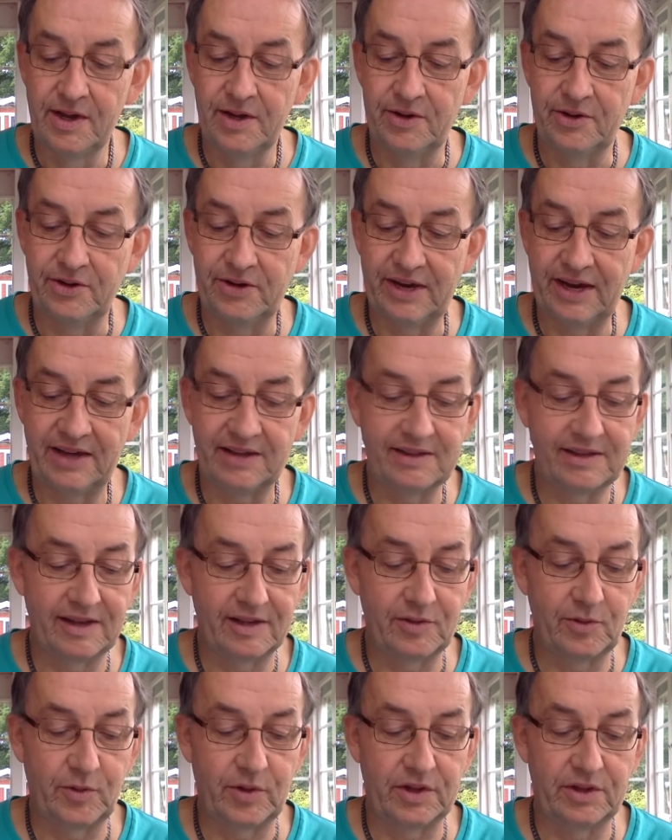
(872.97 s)
to get
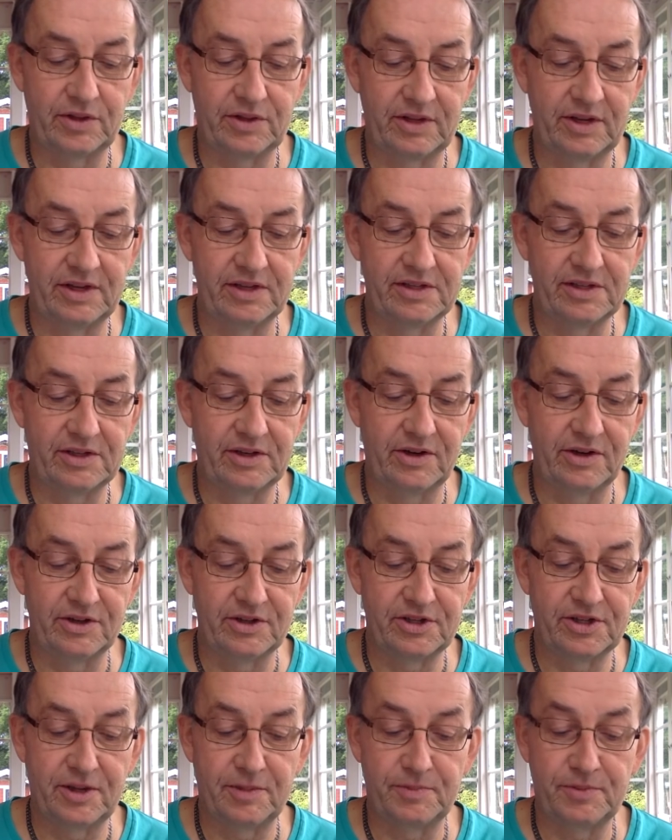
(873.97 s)
at what is
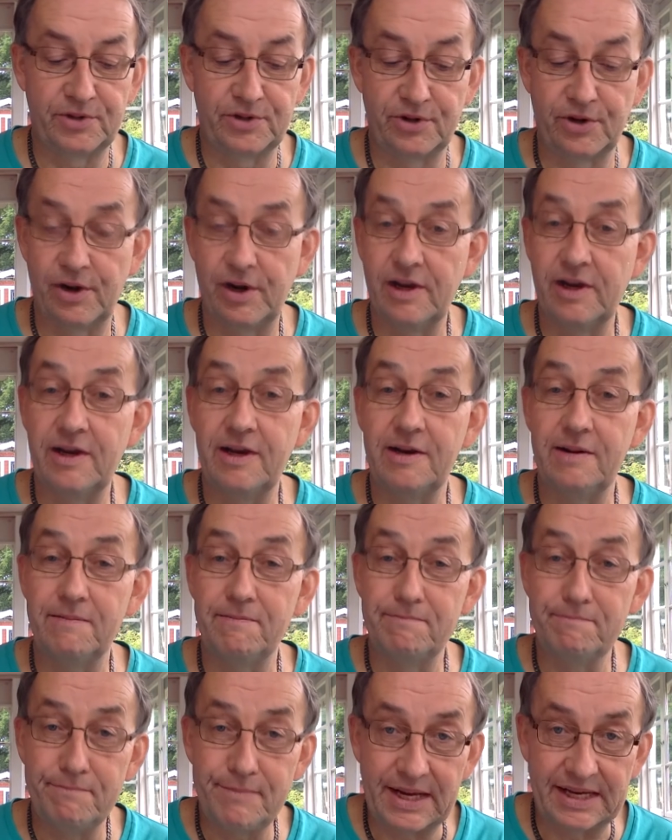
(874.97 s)
conceptually
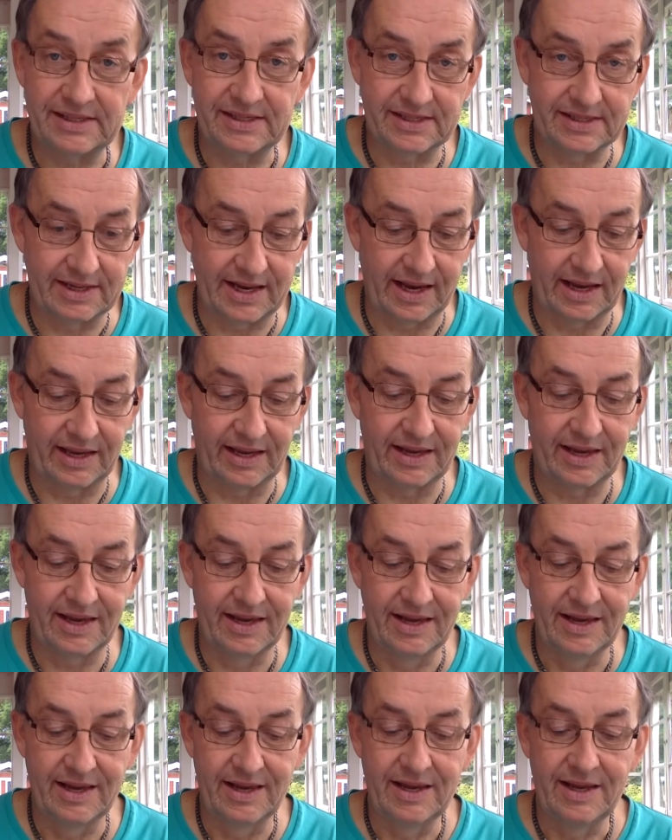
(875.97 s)
missing.
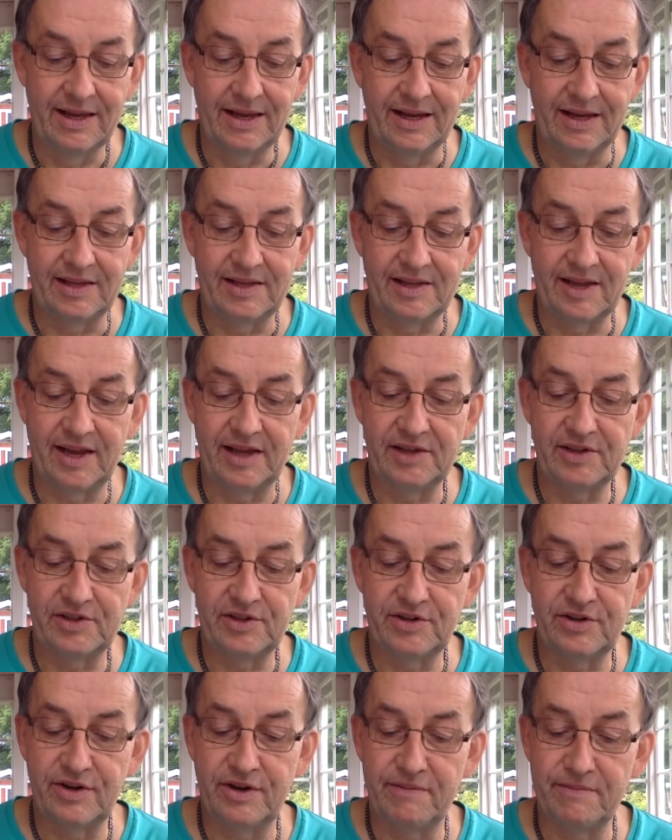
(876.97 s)
It takes
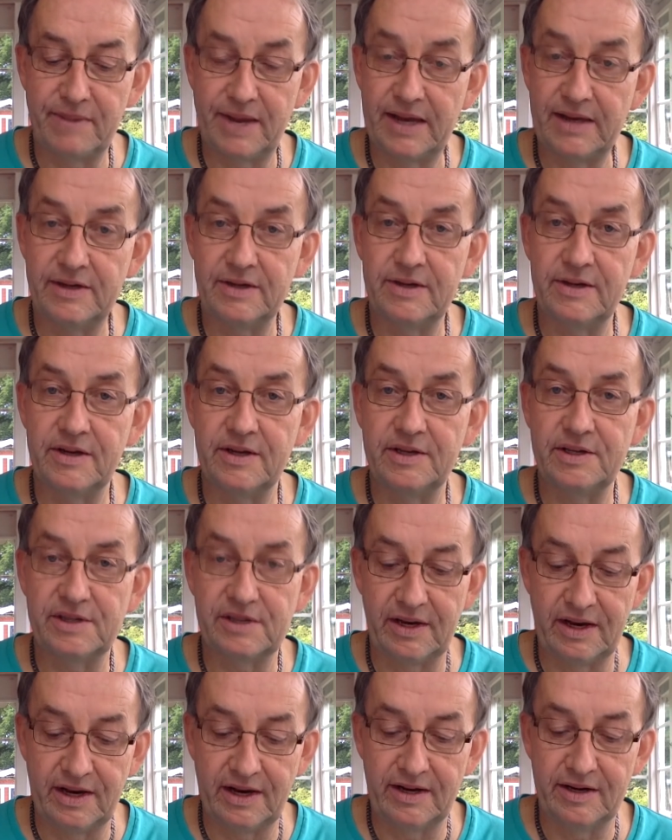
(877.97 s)

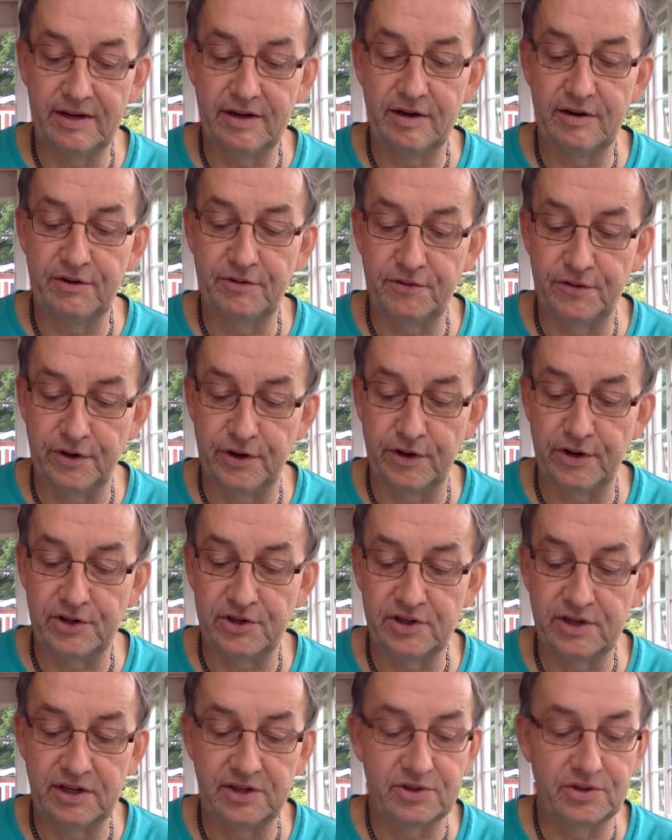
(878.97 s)
tremendous inner
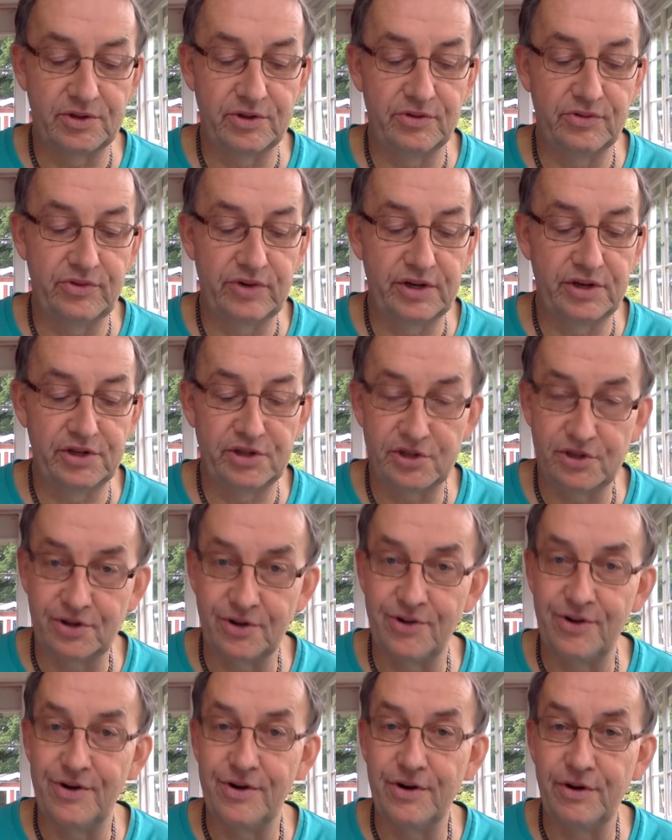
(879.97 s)
forces to
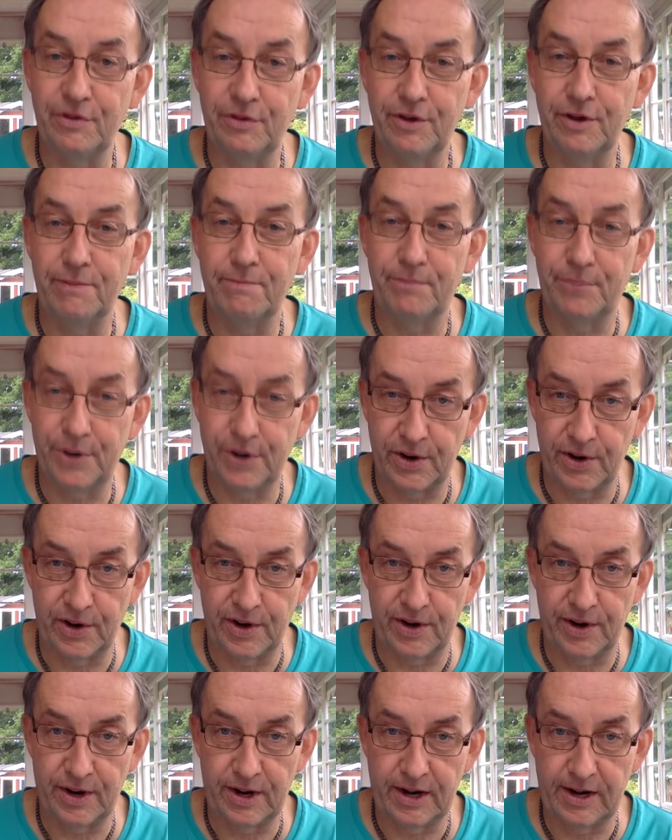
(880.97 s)
restore the
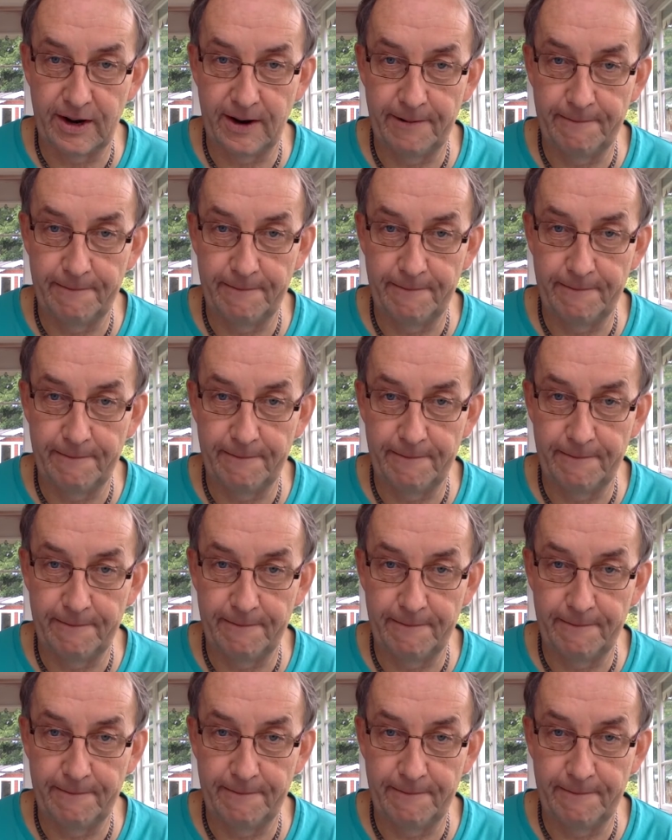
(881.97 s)
pearl.